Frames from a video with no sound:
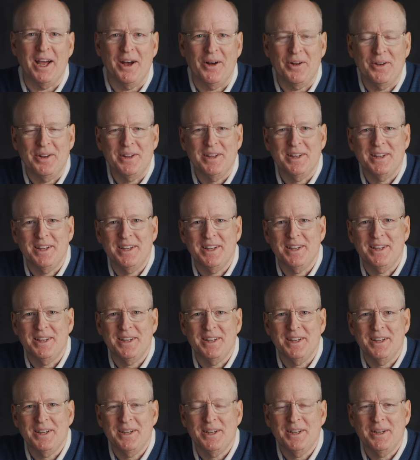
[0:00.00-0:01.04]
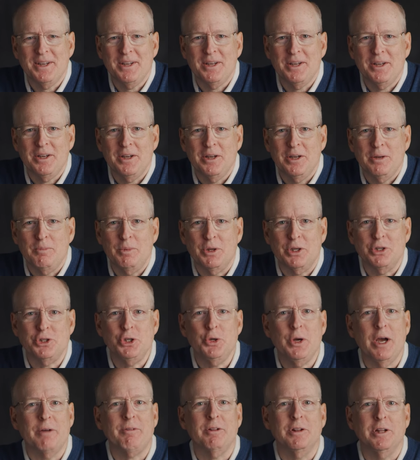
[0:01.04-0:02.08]
out. Because
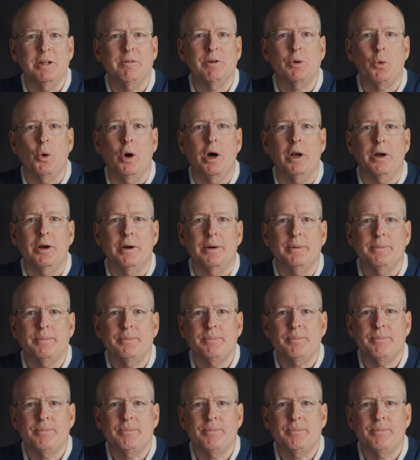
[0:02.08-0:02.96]
you have the living water.